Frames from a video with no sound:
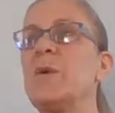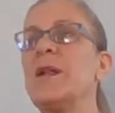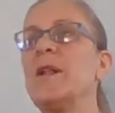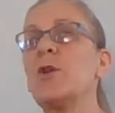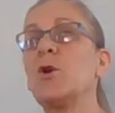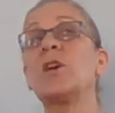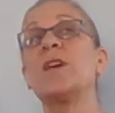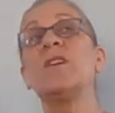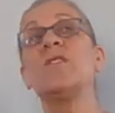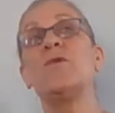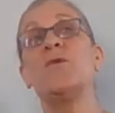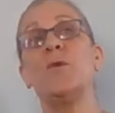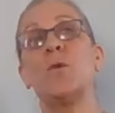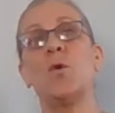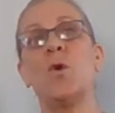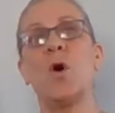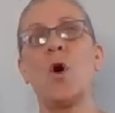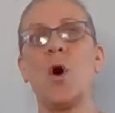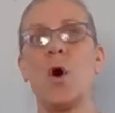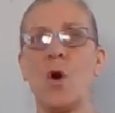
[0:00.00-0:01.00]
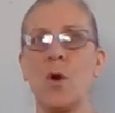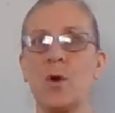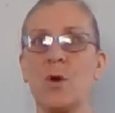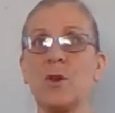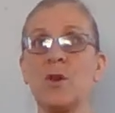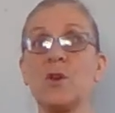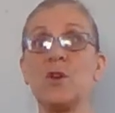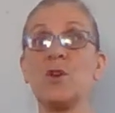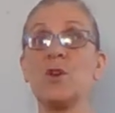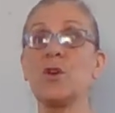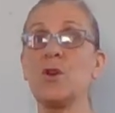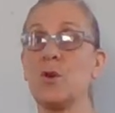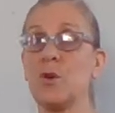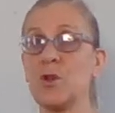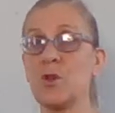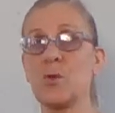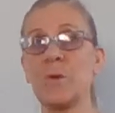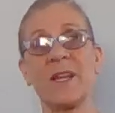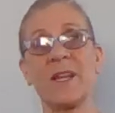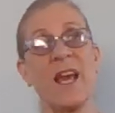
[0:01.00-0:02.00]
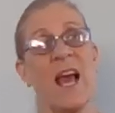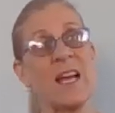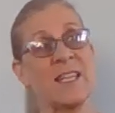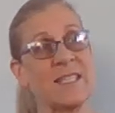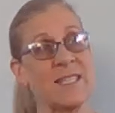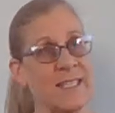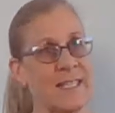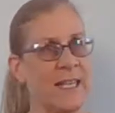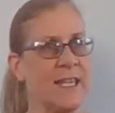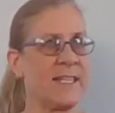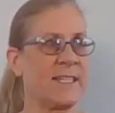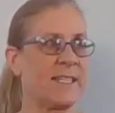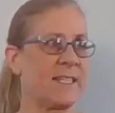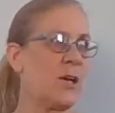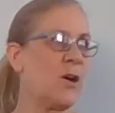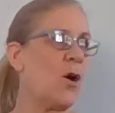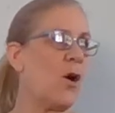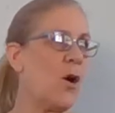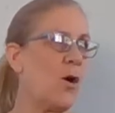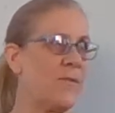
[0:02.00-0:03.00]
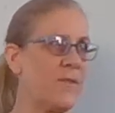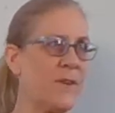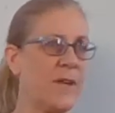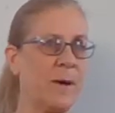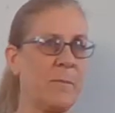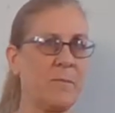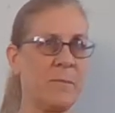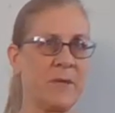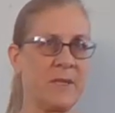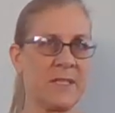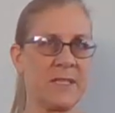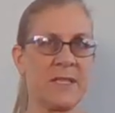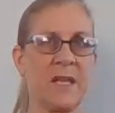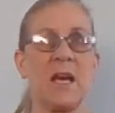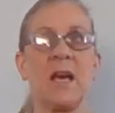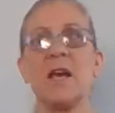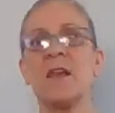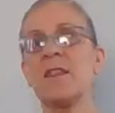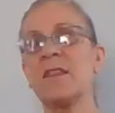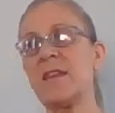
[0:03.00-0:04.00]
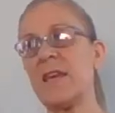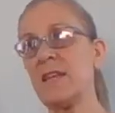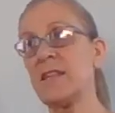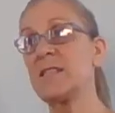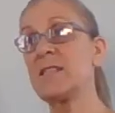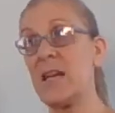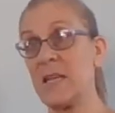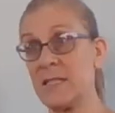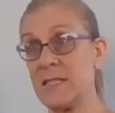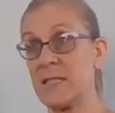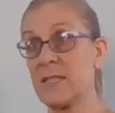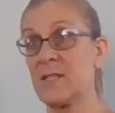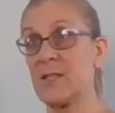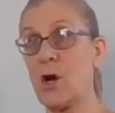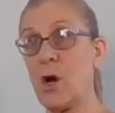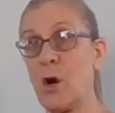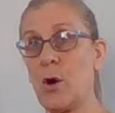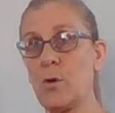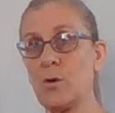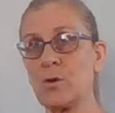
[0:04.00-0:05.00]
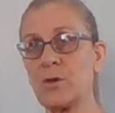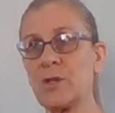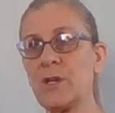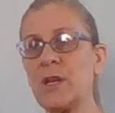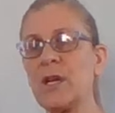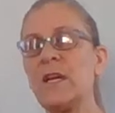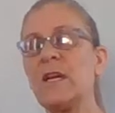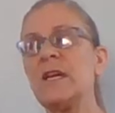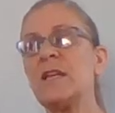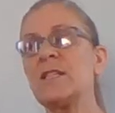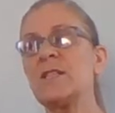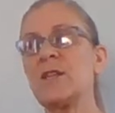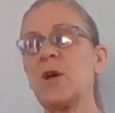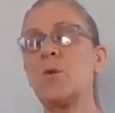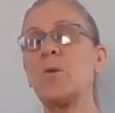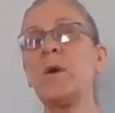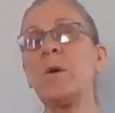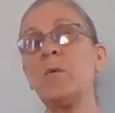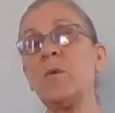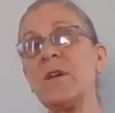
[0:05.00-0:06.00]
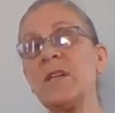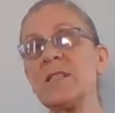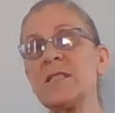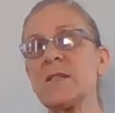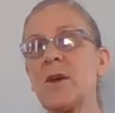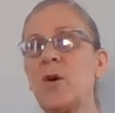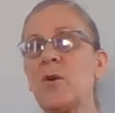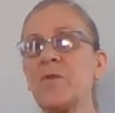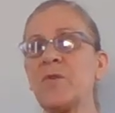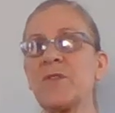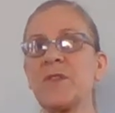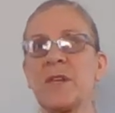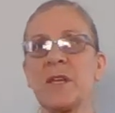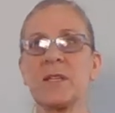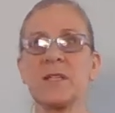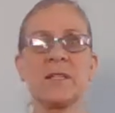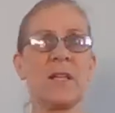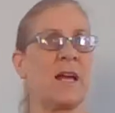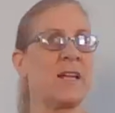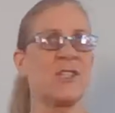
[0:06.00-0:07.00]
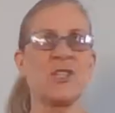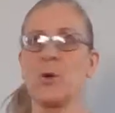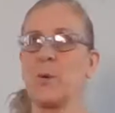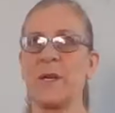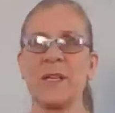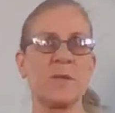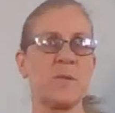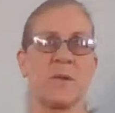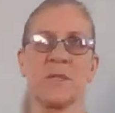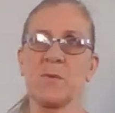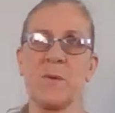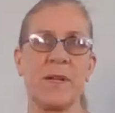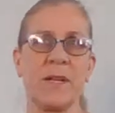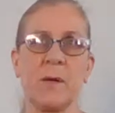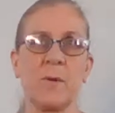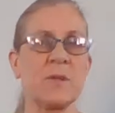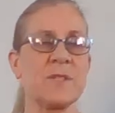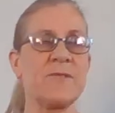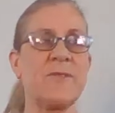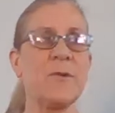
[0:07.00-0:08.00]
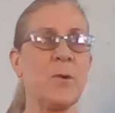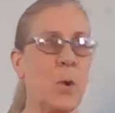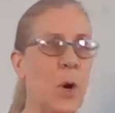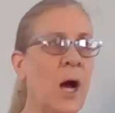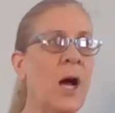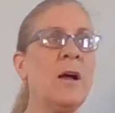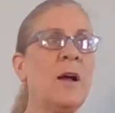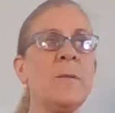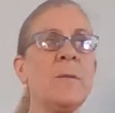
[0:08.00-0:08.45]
we're looking for usually a set of numbers that doesn't hold. So when we solve things like 2x plus 1 equals 4,